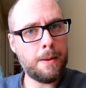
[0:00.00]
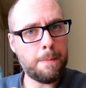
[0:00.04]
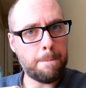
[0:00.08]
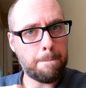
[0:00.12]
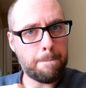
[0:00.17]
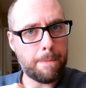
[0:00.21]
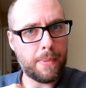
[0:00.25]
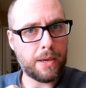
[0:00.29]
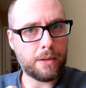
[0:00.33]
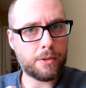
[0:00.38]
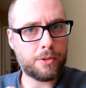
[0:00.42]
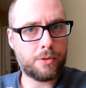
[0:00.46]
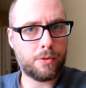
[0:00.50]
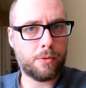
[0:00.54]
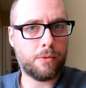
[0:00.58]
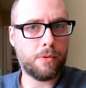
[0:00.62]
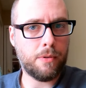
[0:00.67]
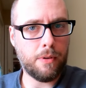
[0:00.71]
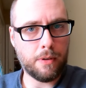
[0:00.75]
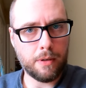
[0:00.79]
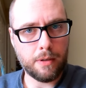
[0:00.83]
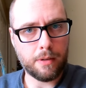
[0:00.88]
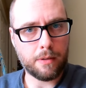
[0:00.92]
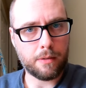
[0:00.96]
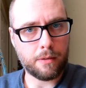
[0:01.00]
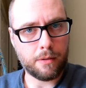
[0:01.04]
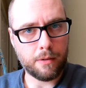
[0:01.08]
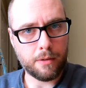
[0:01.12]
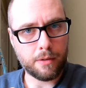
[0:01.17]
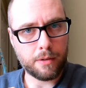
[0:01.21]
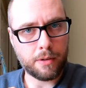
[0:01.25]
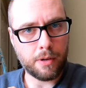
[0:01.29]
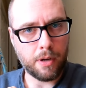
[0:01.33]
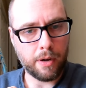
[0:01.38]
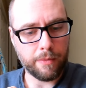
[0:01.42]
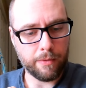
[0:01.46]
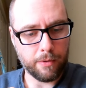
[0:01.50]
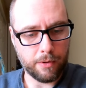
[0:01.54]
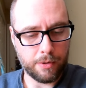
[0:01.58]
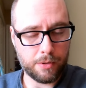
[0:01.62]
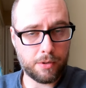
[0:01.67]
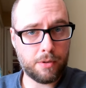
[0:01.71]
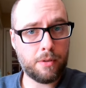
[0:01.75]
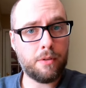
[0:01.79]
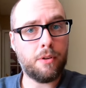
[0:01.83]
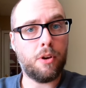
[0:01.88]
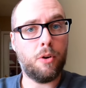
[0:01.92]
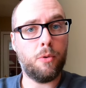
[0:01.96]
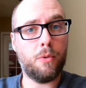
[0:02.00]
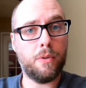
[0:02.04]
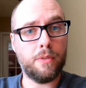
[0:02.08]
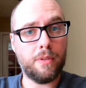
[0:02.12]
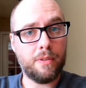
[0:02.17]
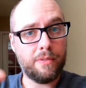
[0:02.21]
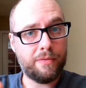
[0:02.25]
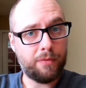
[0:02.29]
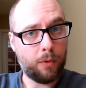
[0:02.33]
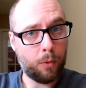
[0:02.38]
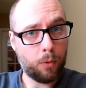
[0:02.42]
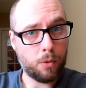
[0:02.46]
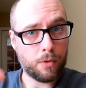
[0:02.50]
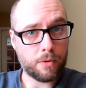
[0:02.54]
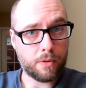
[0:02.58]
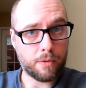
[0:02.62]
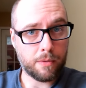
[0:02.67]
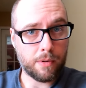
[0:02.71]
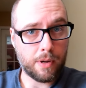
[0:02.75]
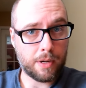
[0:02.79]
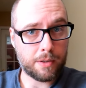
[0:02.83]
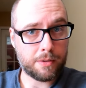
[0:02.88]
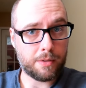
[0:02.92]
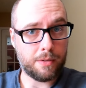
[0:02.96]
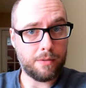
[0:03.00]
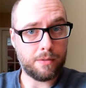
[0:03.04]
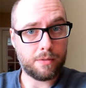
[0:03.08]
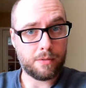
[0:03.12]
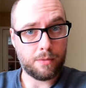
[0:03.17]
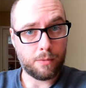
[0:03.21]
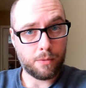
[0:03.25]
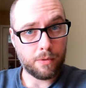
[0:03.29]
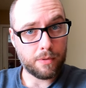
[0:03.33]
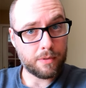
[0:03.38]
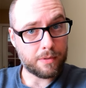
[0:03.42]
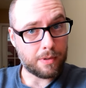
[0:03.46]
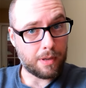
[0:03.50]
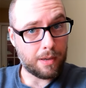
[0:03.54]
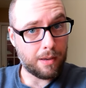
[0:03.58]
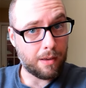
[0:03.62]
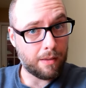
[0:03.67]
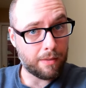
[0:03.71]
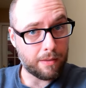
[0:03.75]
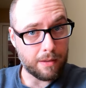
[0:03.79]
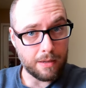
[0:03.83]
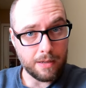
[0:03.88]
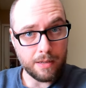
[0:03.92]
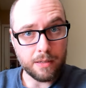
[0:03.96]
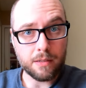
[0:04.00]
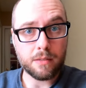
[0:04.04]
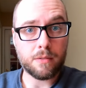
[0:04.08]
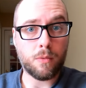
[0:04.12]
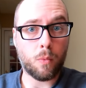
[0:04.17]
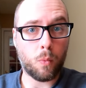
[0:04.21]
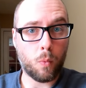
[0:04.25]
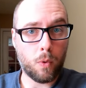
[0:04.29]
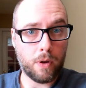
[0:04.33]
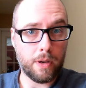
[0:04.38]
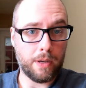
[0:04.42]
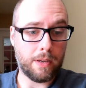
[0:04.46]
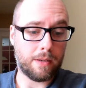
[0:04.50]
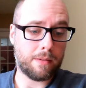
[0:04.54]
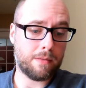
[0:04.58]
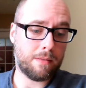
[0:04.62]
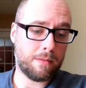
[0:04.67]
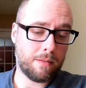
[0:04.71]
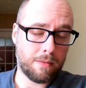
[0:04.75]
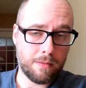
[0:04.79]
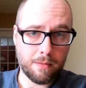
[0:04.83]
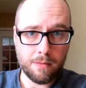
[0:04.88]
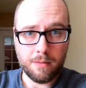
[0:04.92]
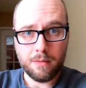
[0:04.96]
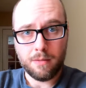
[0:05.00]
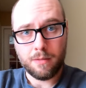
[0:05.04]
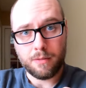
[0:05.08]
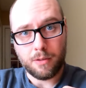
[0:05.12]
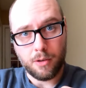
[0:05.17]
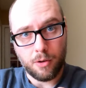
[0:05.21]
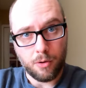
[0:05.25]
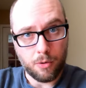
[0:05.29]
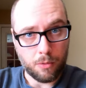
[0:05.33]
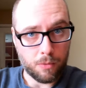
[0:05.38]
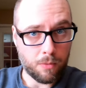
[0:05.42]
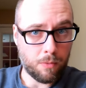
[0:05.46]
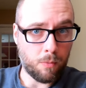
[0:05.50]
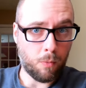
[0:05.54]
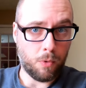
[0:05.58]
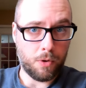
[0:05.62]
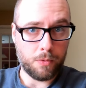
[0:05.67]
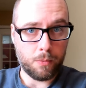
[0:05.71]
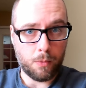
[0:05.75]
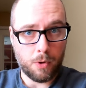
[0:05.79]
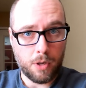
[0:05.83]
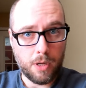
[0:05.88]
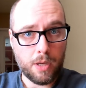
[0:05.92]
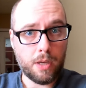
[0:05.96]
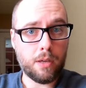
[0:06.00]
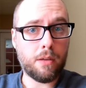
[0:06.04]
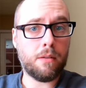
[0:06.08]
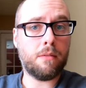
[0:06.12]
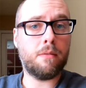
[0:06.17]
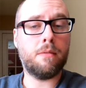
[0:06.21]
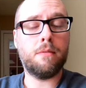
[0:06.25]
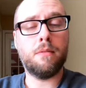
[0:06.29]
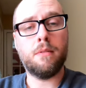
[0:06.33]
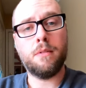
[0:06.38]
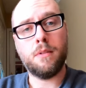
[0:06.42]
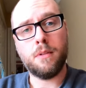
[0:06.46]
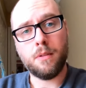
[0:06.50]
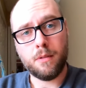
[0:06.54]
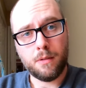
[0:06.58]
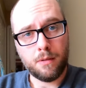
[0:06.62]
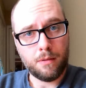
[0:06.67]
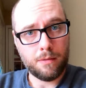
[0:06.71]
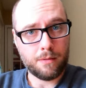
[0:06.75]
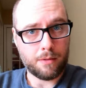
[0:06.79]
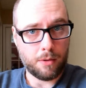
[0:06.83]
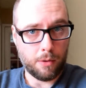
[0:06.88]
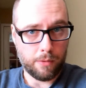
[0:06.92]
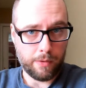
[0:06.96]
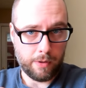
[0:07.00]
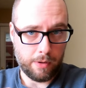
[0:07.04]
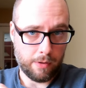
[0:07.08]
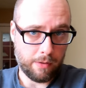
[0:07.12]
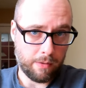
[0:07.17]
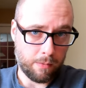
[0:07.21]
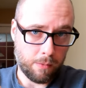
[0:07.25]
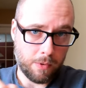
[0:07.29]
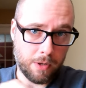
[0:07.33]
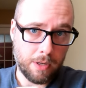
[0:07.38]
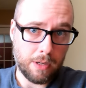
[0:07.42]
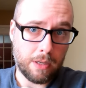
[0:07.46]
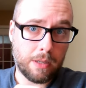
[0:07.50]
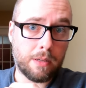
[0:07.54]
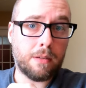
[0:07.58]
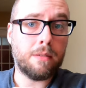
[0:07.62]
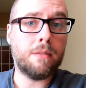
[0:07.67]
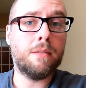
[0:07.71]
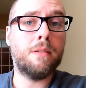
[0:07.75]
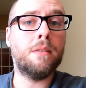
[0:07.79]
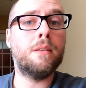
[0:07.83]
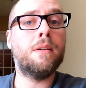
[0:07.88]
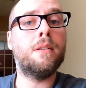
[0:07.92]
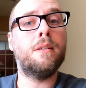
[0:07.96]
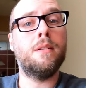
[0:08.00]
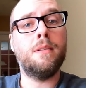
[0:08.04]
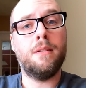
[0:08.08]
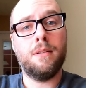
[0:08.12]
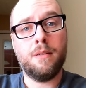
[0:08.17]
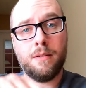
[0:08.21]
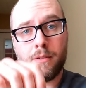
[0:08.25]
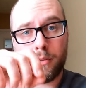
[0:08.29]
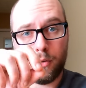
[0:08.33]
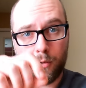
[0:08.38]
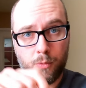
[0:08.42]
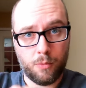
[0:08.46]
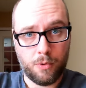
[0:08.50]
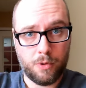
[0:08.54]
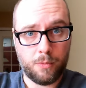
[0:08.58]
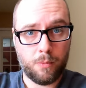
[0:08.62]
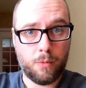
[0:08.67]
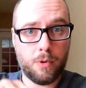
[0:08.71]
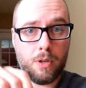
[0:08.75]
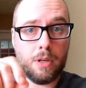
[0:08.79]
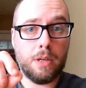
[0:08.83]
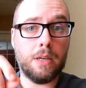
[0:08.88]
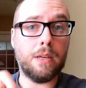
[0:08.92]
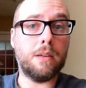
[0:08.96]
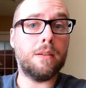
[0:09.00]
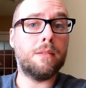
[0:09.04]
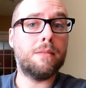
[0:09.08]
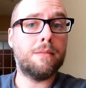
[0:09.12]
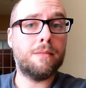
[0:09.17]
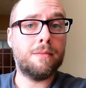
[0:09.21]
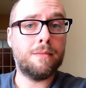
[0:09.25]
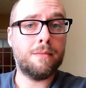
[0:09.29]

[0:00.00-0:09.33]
make sure you get good coverage. Go in the four directions: north, south, east, west. Go one way, go the other way, go one way,